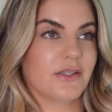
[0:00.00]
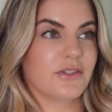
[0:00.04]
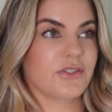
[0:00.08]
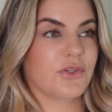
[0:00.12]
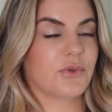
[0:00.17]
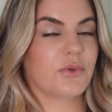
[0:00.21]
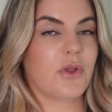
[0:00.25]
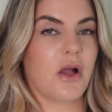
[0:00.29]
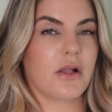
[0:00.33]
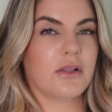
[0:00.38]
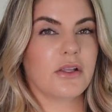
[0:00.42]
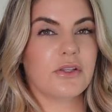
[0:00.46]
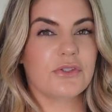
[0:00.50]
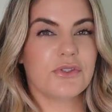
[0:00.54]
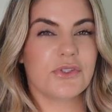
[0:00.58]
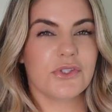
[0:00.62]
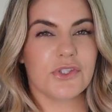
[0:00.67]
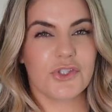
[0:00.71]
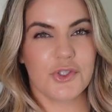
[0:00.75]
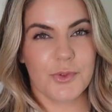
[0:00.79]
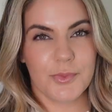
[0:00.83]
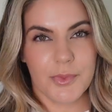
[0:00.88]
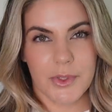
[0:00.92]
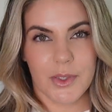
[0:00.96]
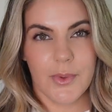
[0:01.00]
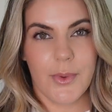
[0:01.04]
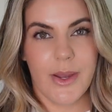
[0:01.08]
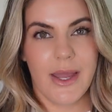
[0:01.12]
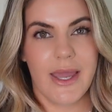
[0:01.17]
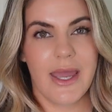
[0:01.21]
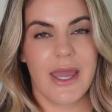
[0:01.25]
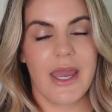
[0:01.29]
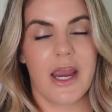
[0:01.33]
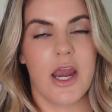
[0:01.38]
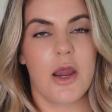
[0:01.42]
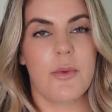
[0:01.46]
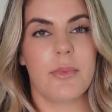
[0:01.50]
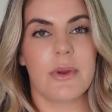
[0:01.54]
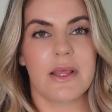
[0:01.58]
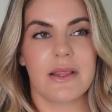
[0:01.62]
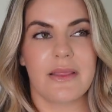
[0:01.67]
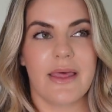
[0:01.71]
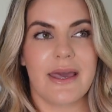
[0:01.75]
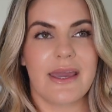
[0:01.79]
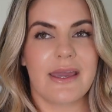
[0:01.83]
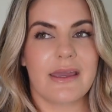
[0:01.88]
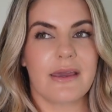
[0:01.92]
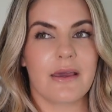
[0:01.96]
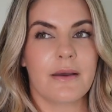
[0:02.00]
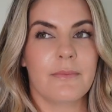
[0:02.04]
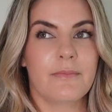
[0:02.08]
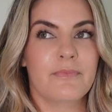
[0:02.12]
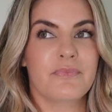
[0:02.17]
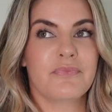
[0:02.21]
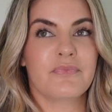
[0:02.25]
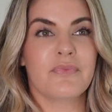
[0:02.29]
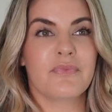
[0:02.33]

So not on super wet hair, but like